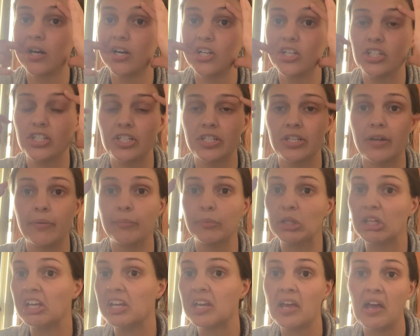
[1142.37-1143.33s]
just
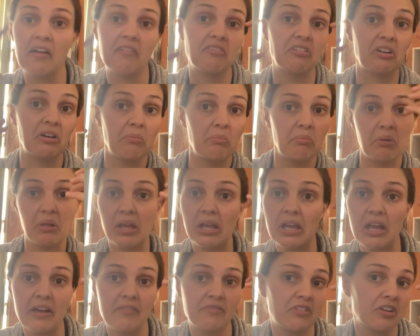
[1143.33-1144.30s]
complaint after
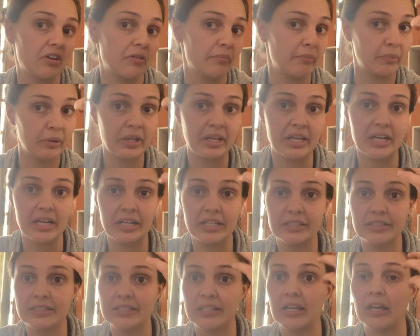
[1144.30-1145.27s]
complaint after complaint. And
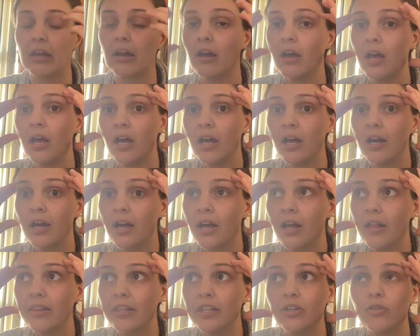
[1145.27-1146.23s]
it's like,
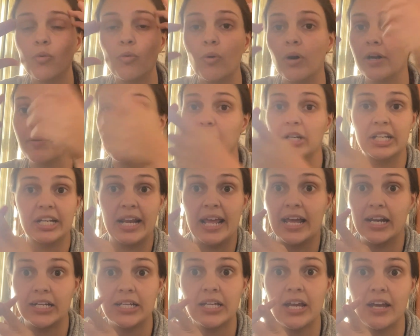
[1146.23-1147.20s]
they don't want to put in
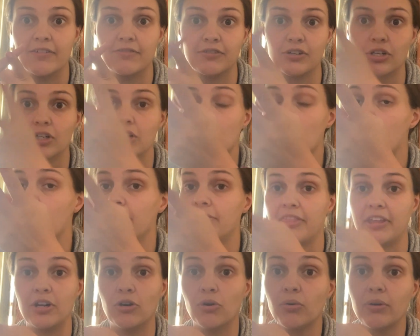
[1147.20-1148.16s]
any effort.
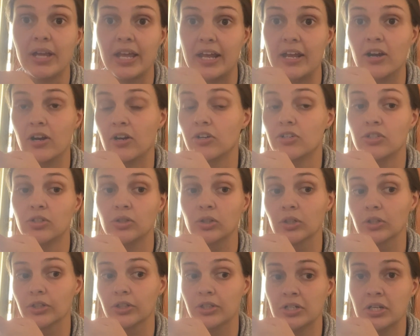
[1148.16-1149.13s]
They don't care to
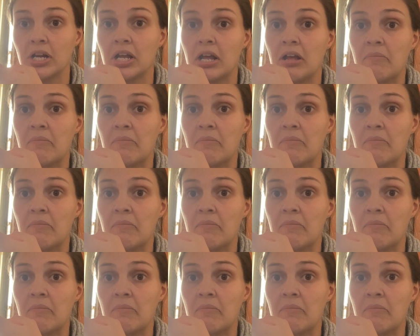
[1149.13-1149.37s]
learn.